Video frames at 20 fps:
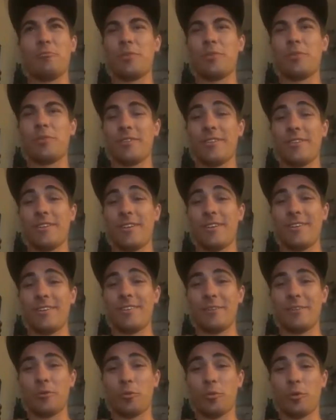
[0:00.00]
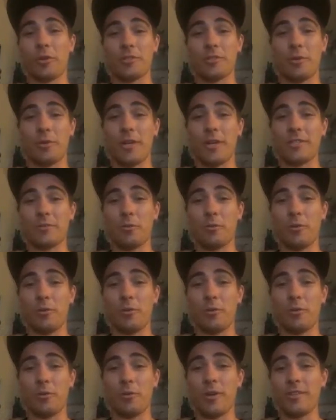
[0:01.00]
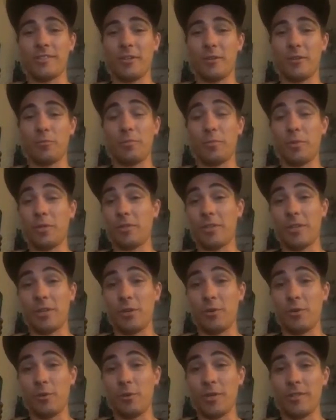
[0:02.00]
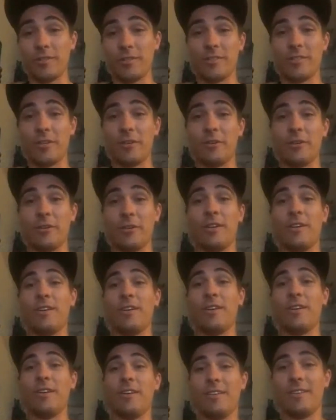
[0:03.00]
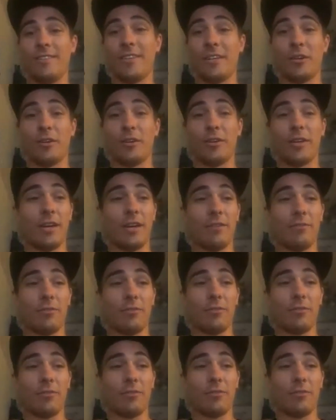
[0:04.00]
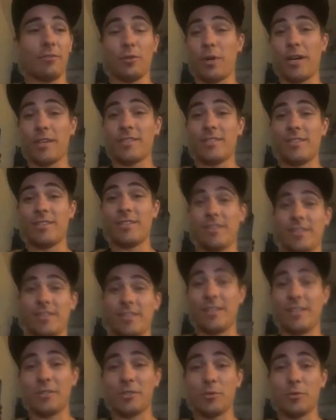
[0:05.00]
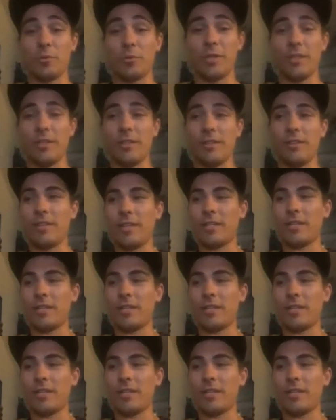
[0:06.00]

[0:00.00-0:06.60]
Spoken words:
building the WORCS race quad. So building a new one. So then I'll have all the bikes, and